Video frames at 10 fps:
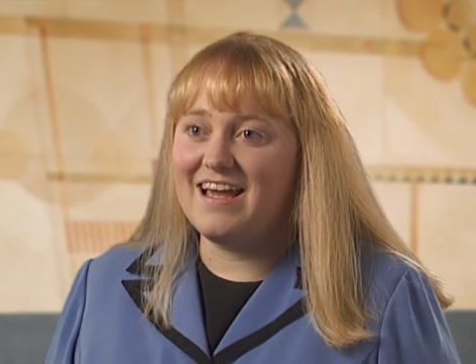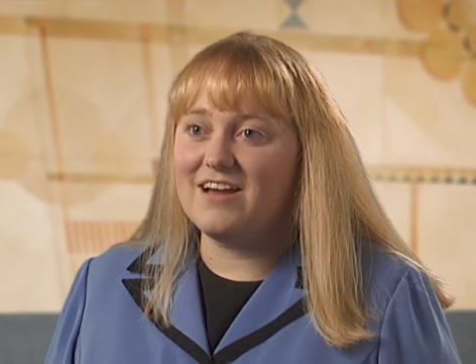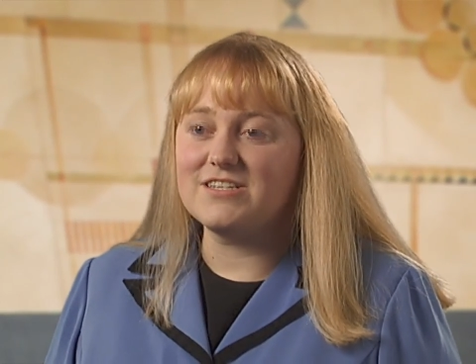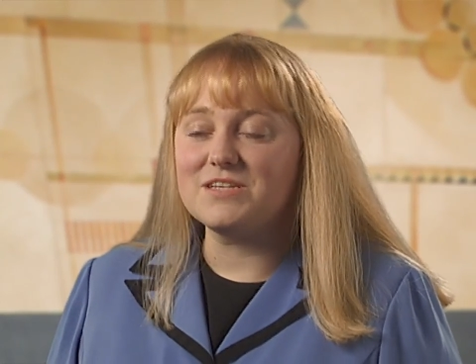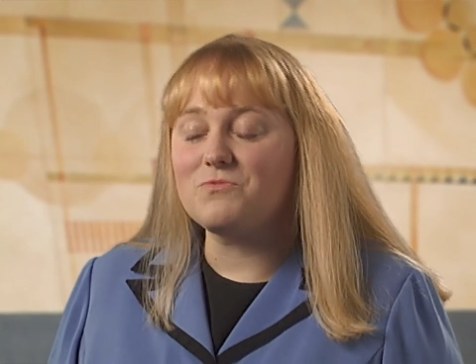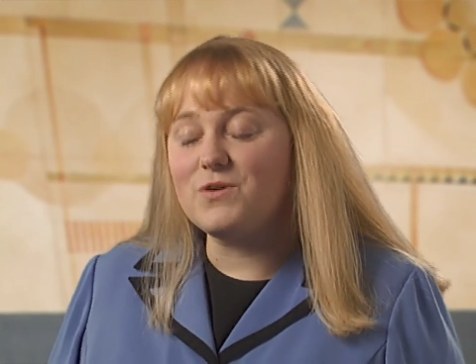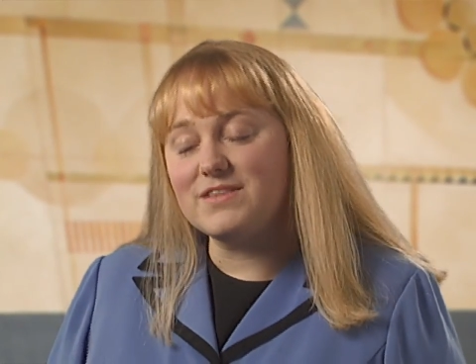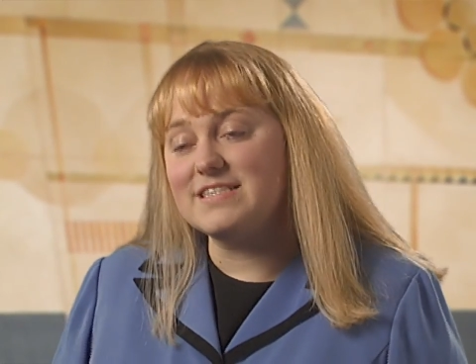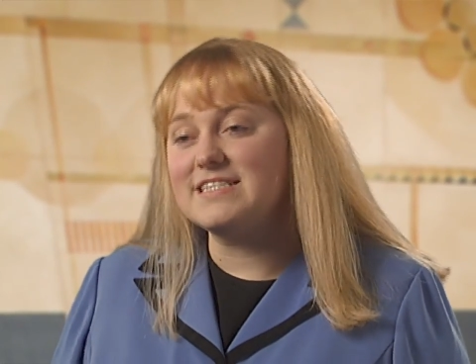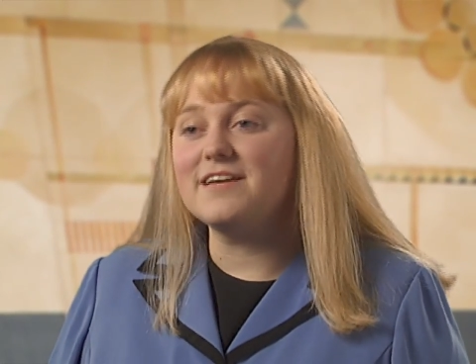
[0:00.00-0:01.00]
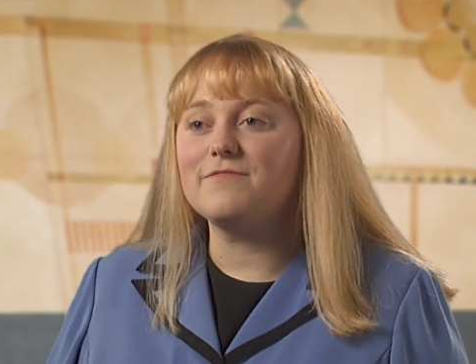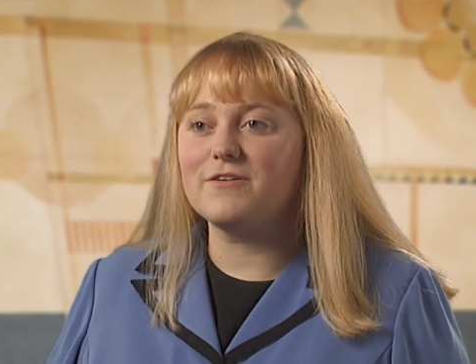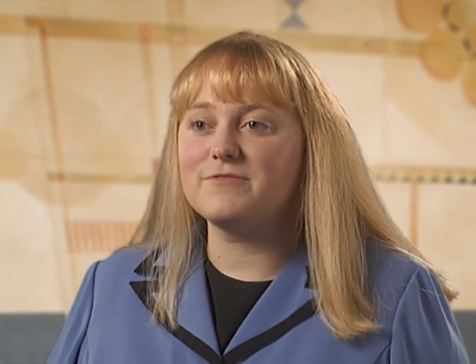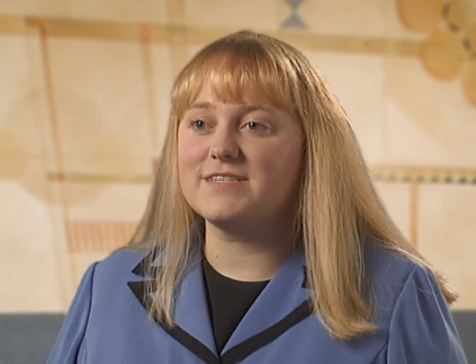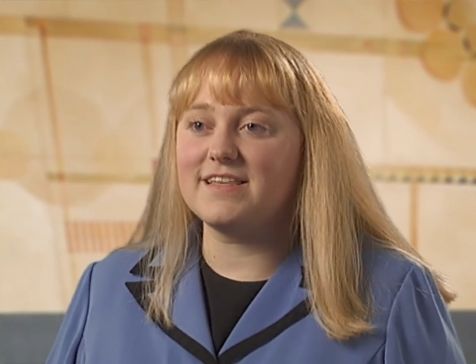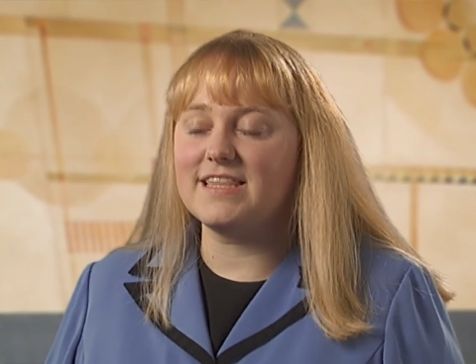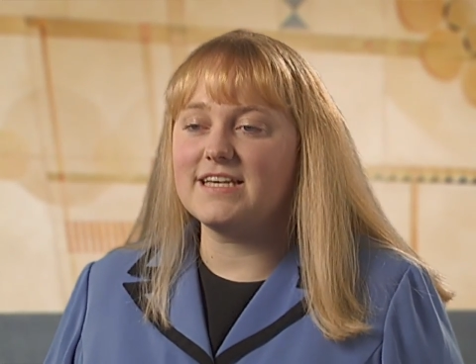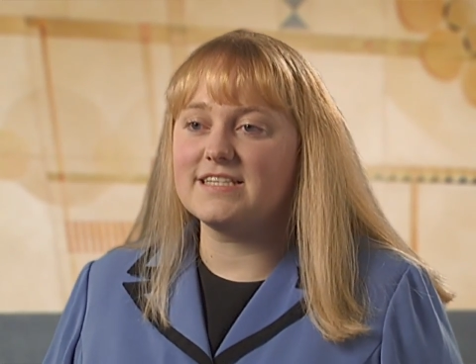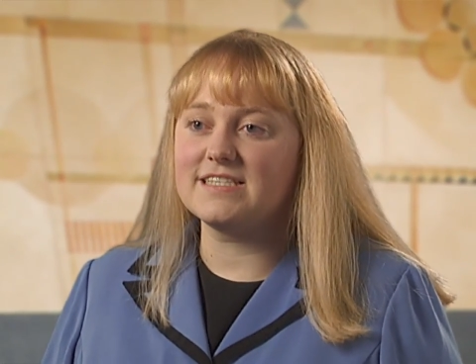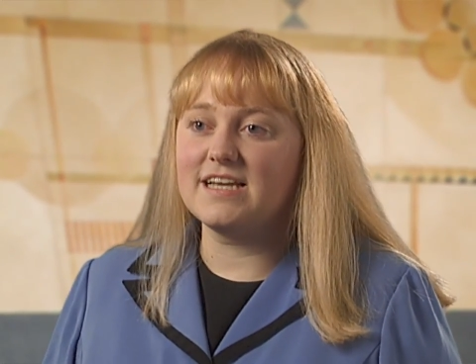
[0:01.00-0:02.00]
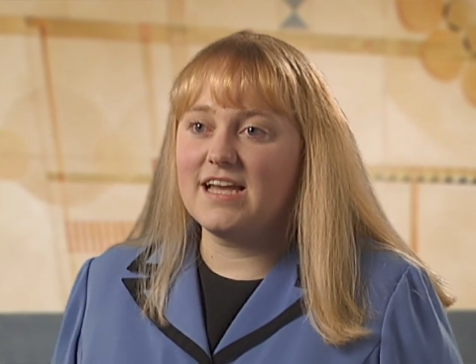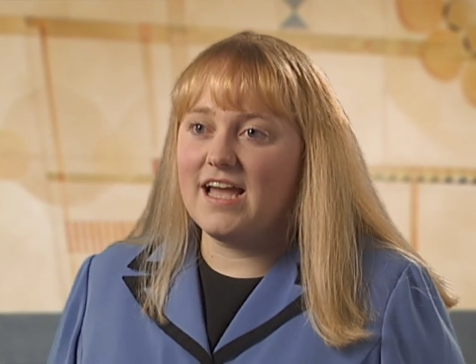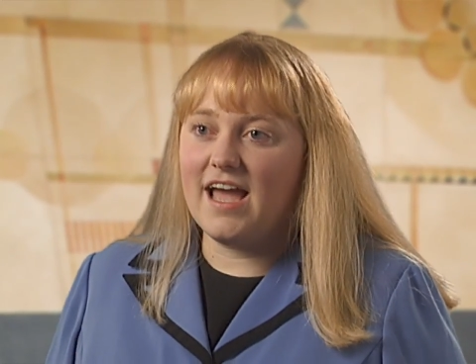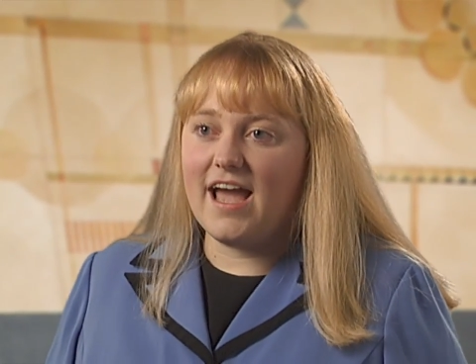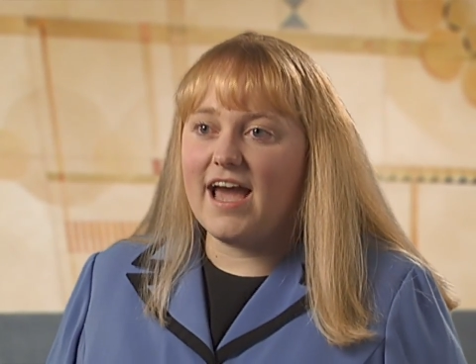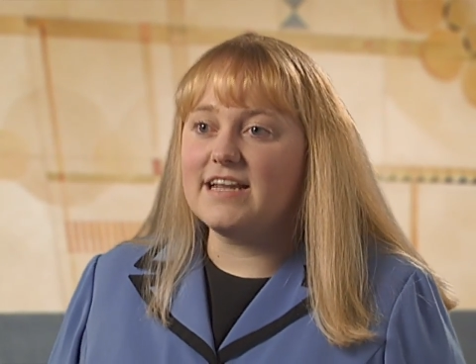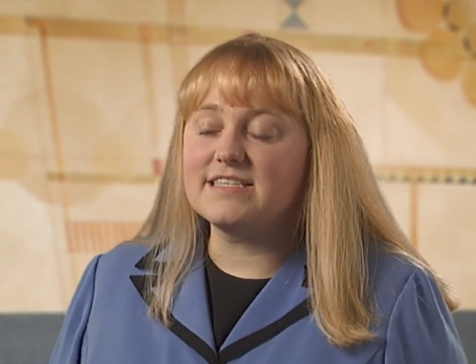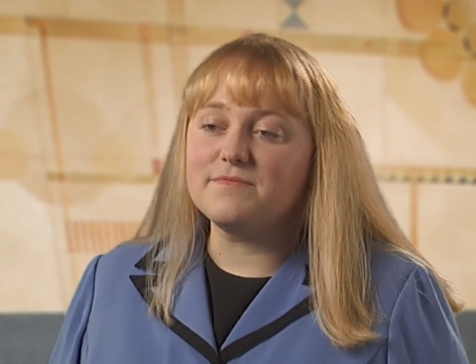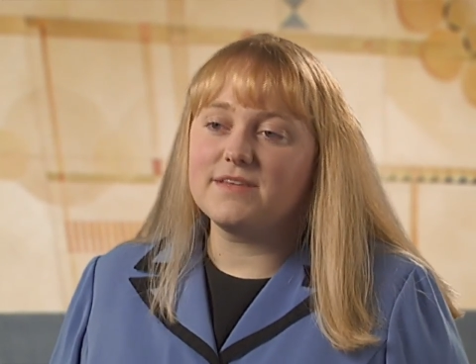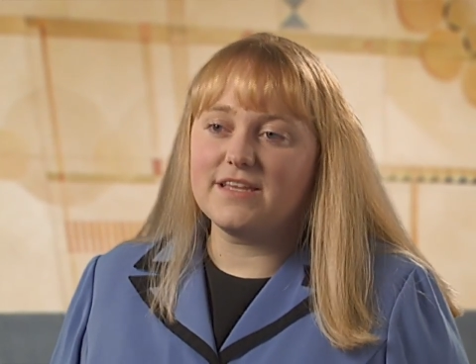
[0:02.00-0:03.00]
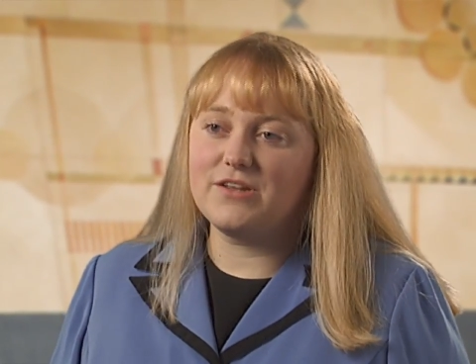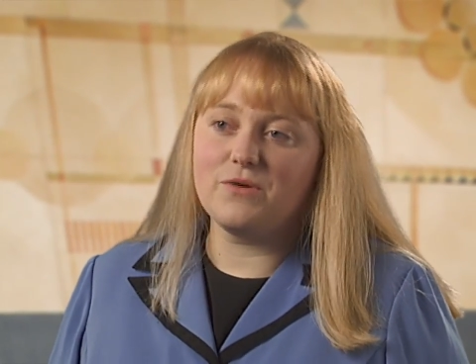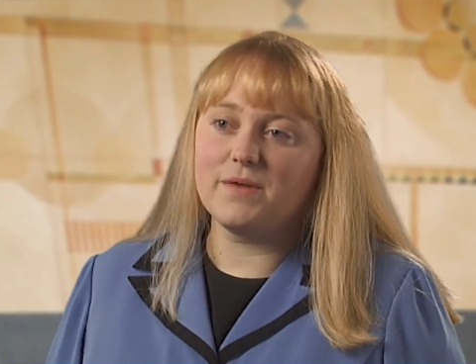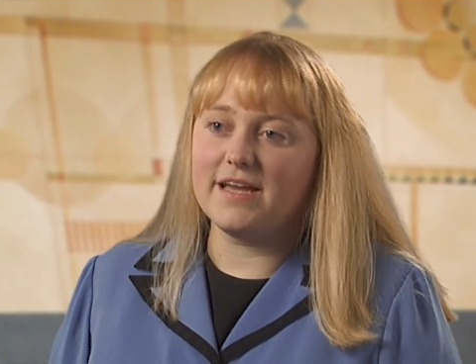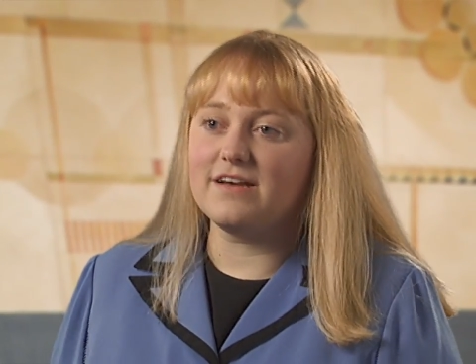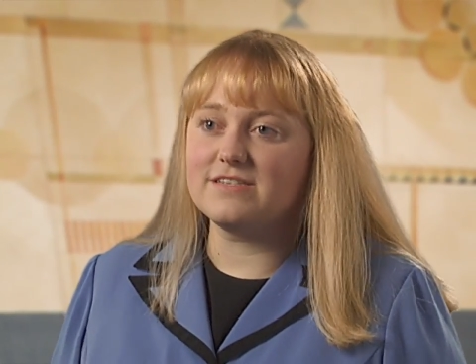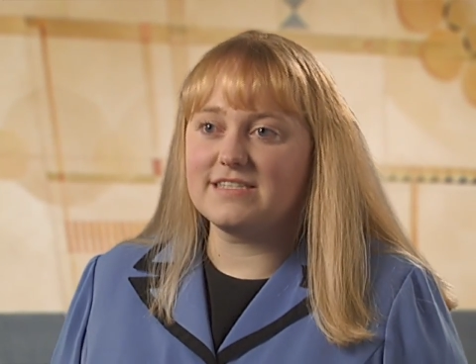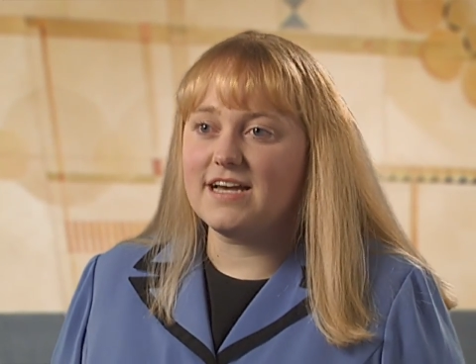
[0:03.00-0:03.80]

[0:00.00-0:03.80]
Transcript: I just said, well, the CFO said this, and it's something that nobody else